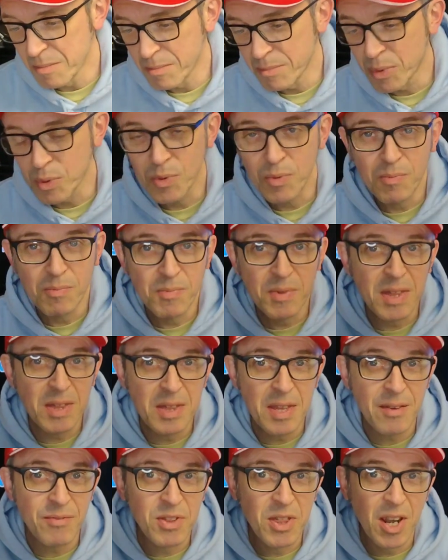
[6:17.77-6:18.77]
But
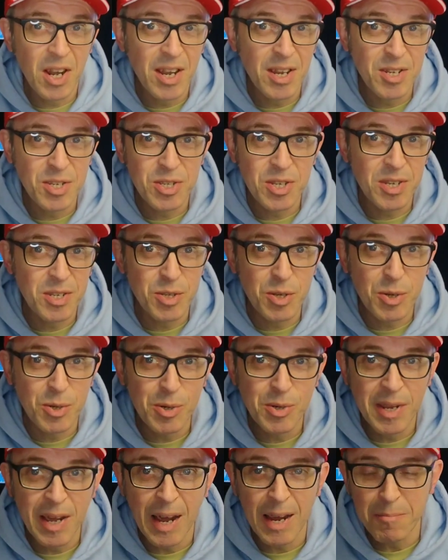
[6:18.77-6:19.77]
nevertheless, it's a
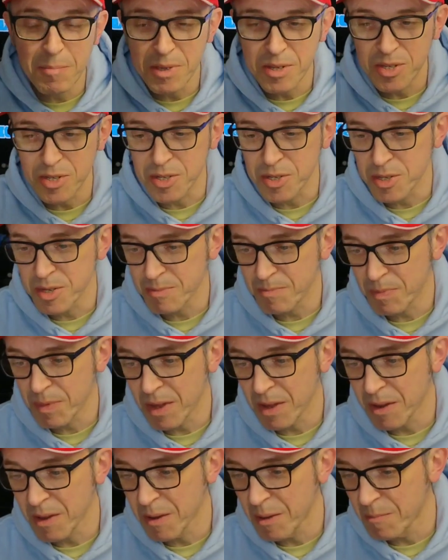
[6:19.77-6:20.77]
good game. This is,
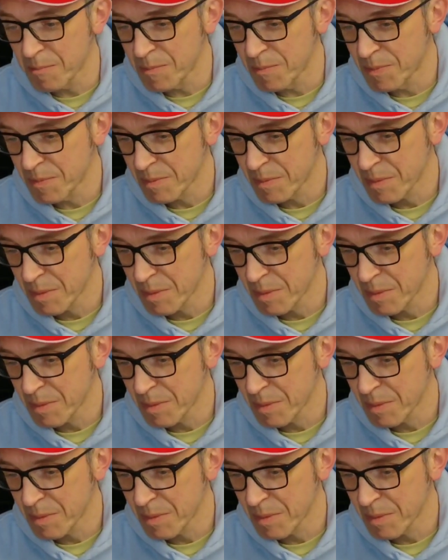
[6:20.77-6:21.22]
and